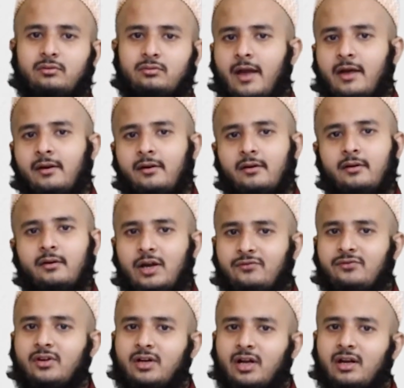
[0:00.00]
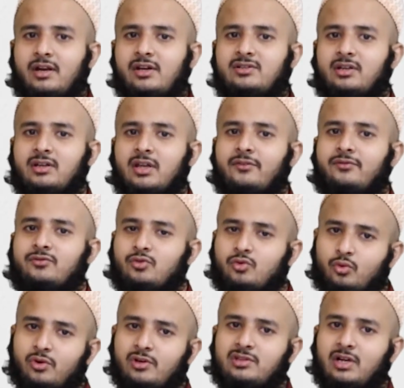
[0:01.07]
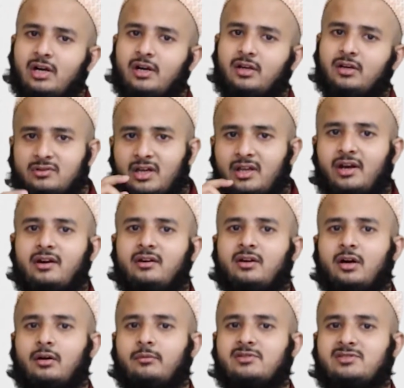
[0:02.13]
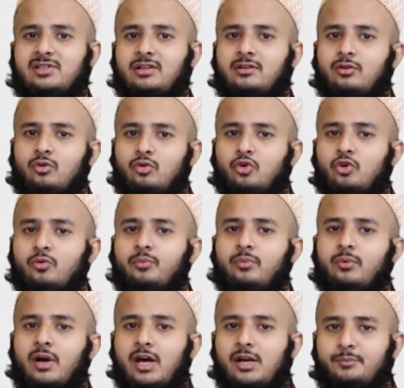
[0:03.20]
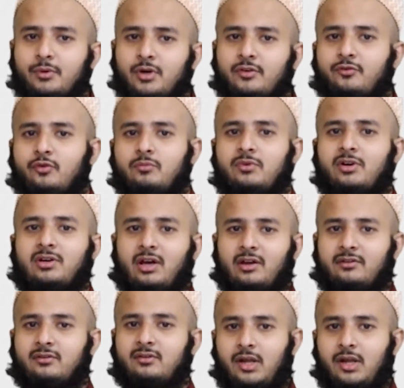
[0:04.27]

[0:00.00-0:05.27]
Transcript: And if the condition gives true result, then it comes inside the loop and perform the task.